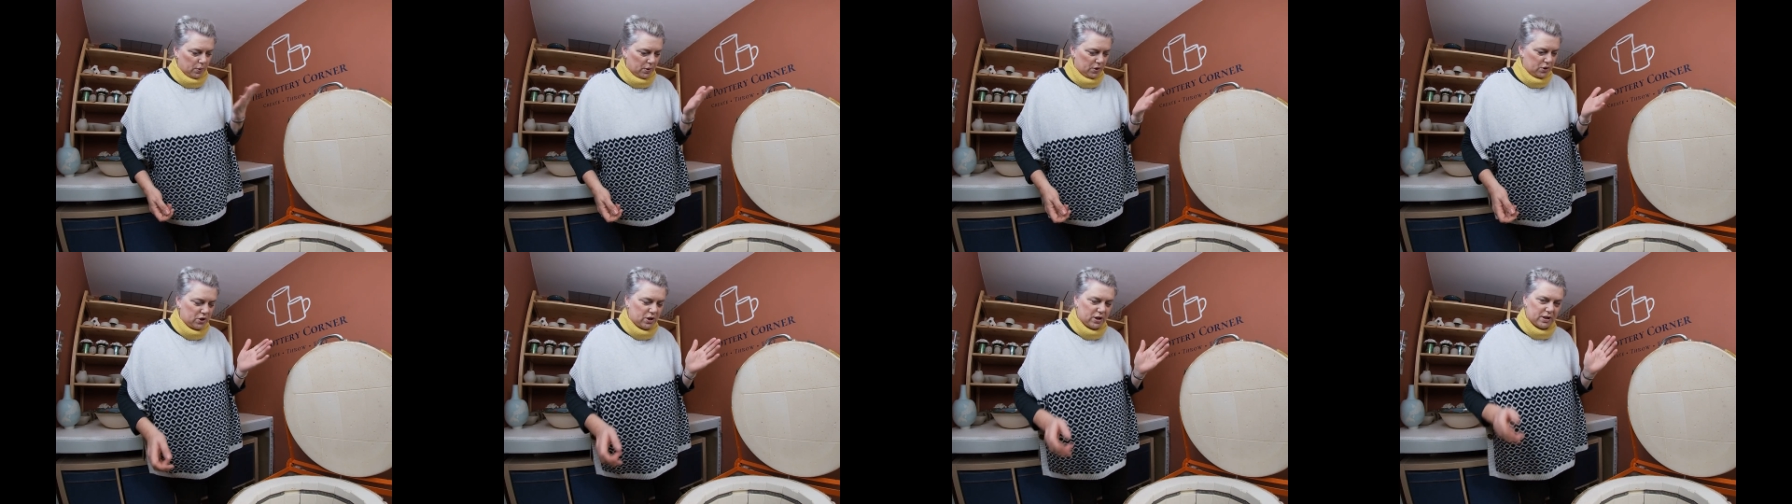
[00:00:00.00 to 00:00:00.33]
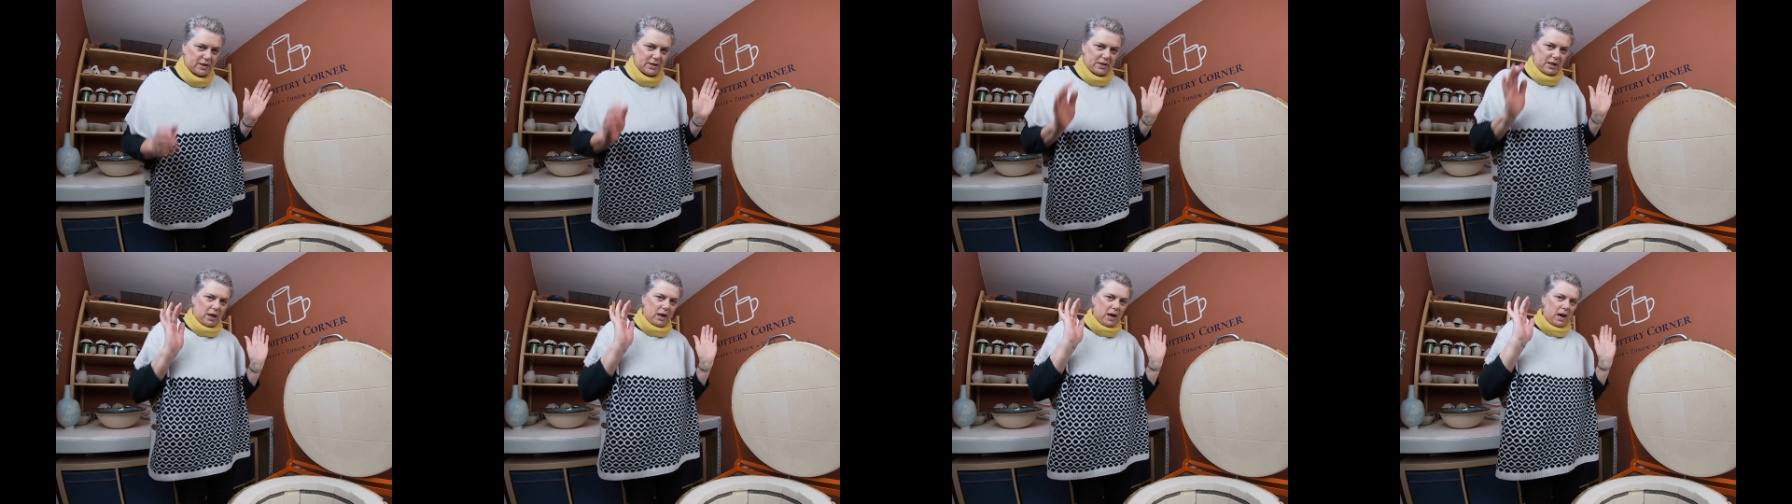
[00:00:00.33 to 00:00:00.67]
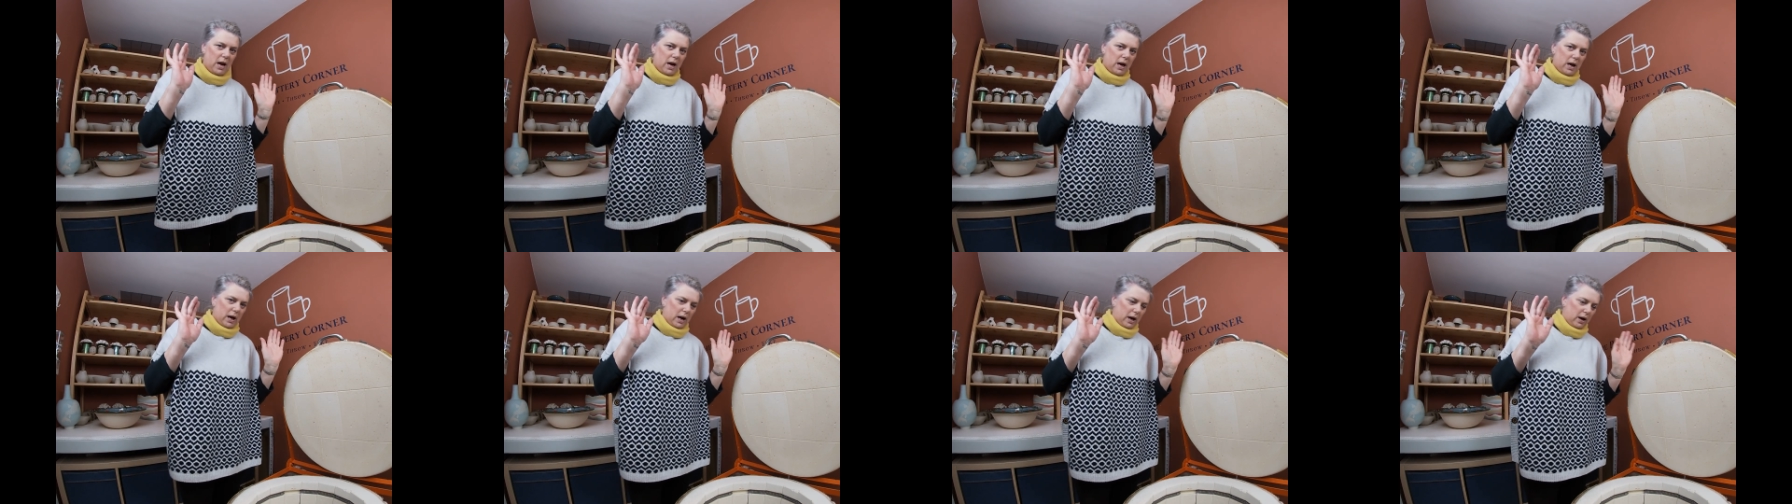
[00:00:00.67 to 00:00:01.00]
which is
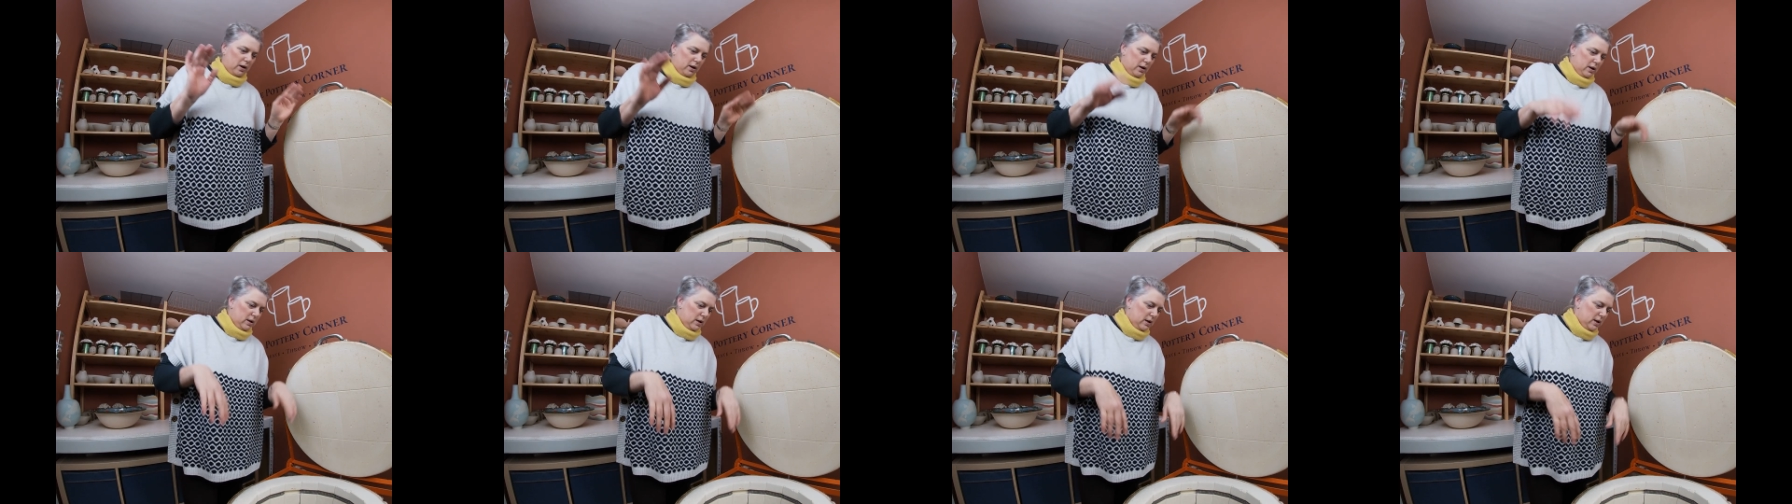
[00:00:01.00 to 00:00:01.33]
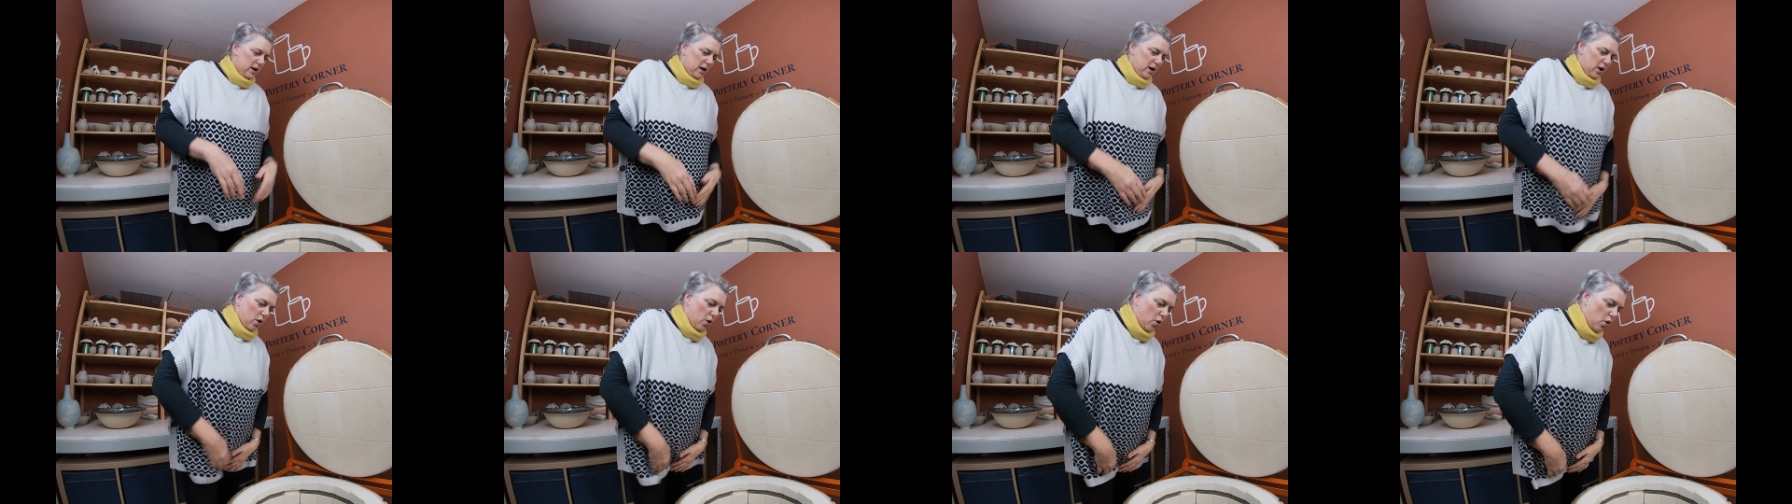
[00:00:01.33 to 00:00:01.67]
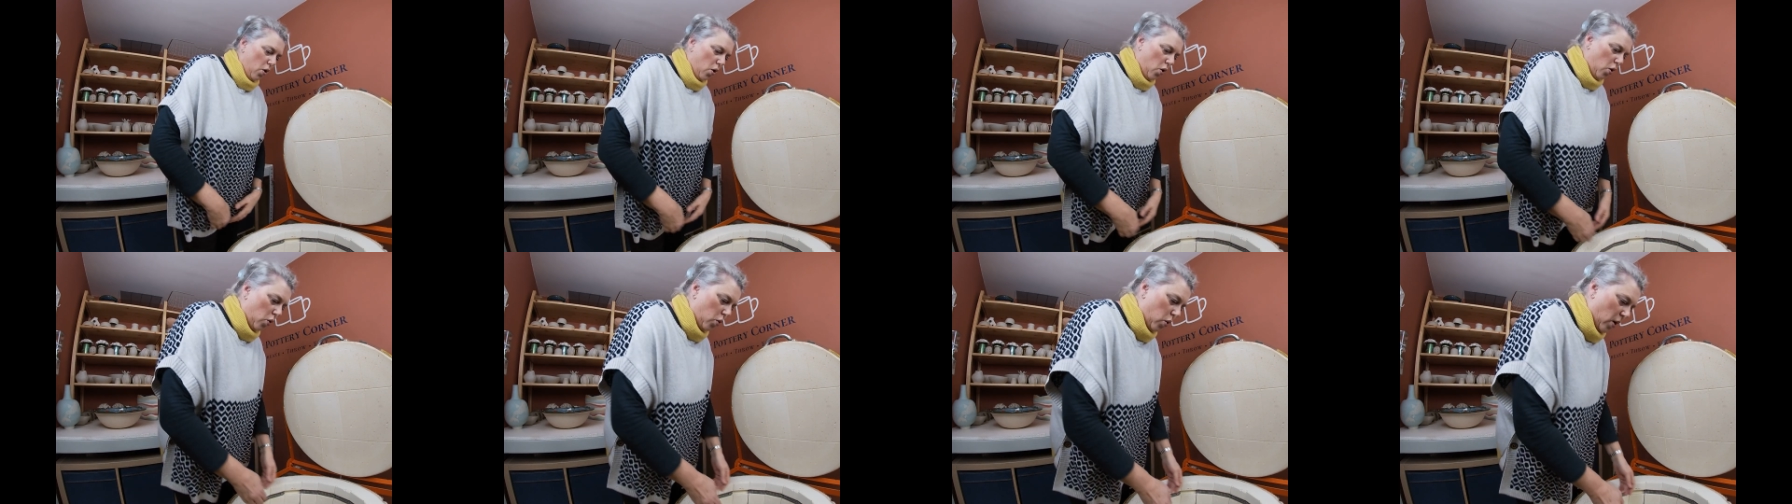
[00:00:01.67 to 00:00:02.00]

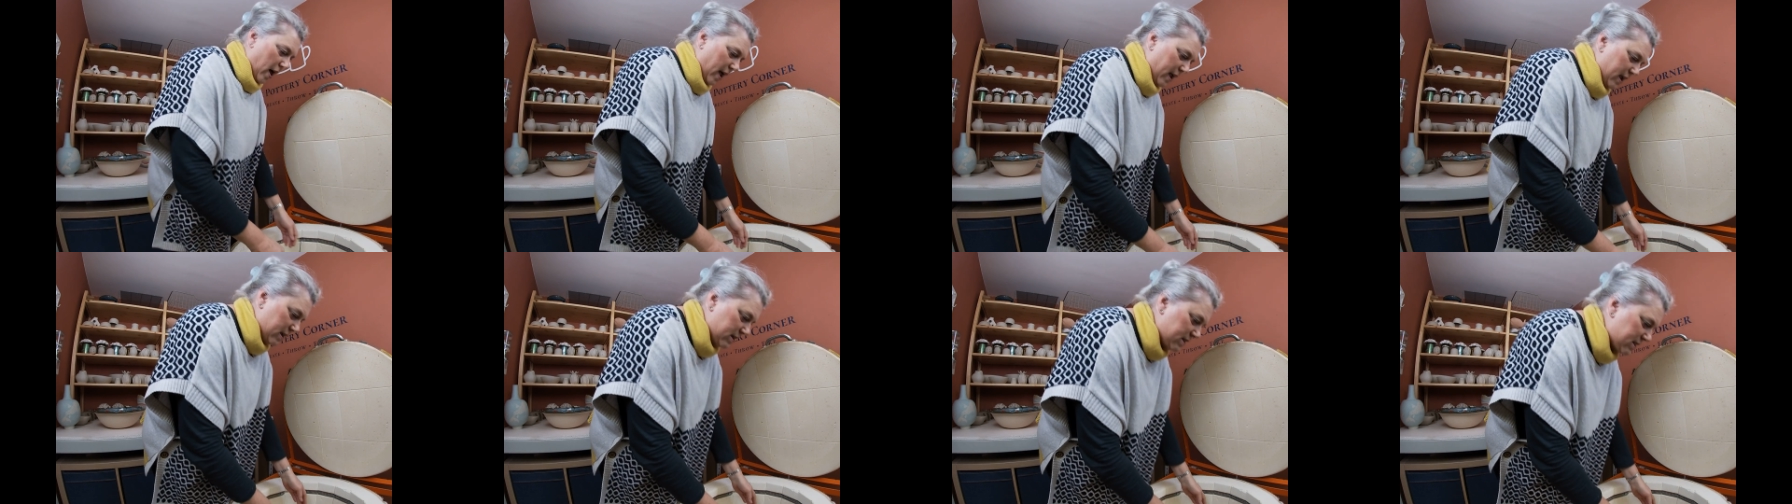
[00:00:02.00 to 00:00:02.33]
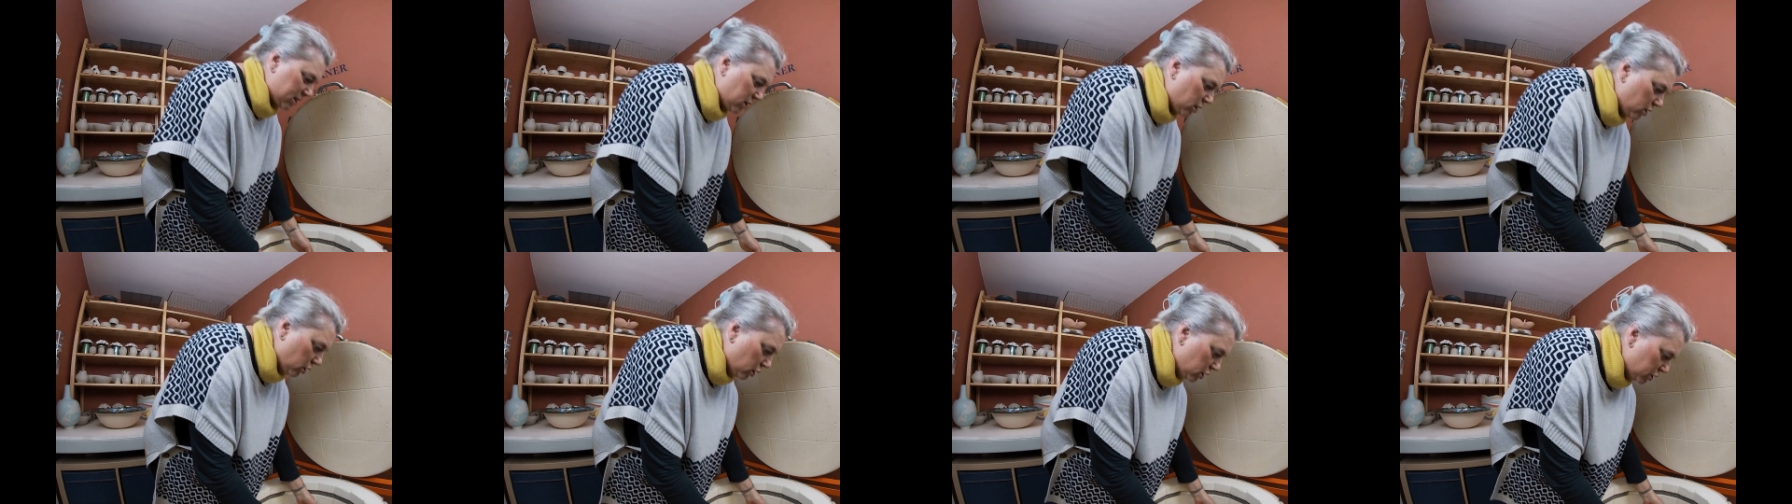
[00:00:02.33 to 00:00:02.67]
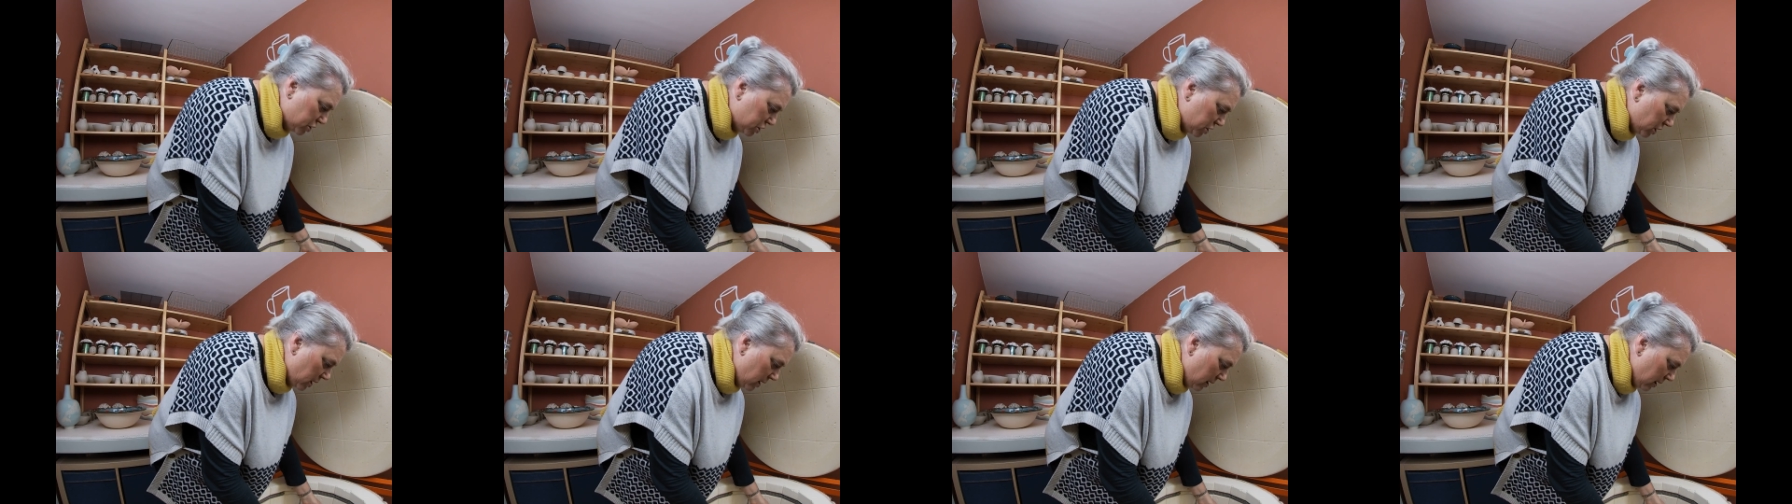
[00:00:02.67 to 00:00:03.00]
always
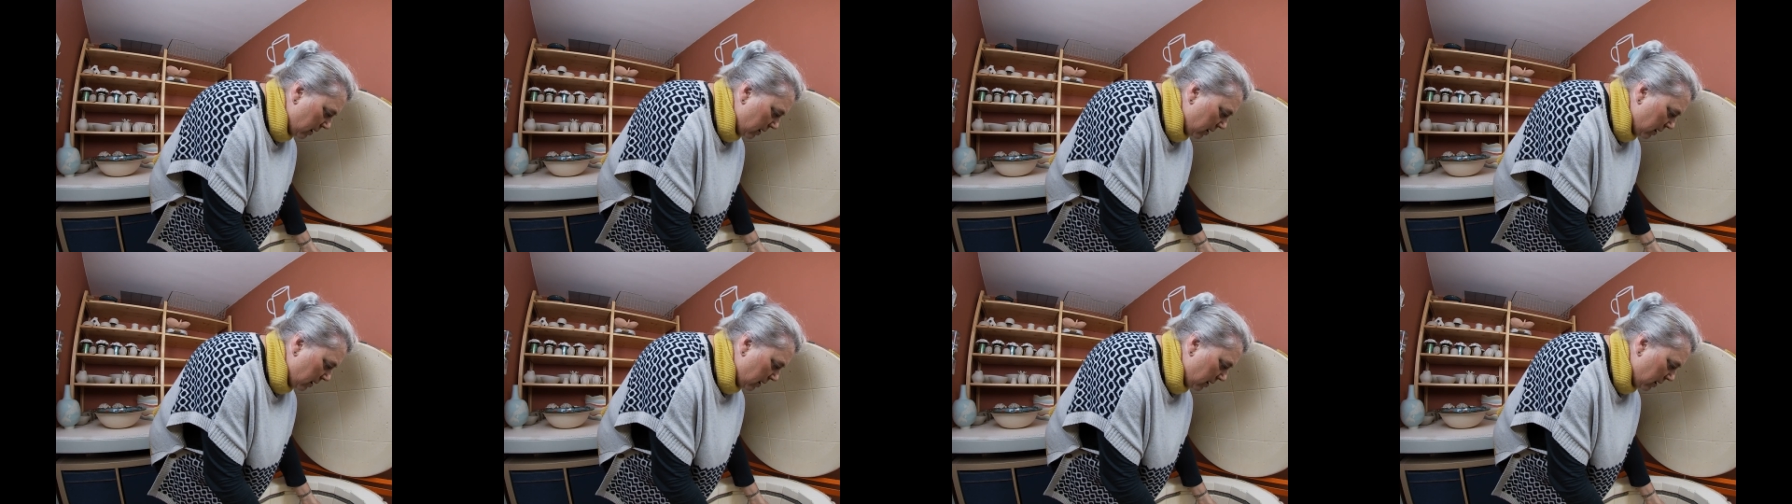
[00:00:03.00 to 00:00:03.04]
good.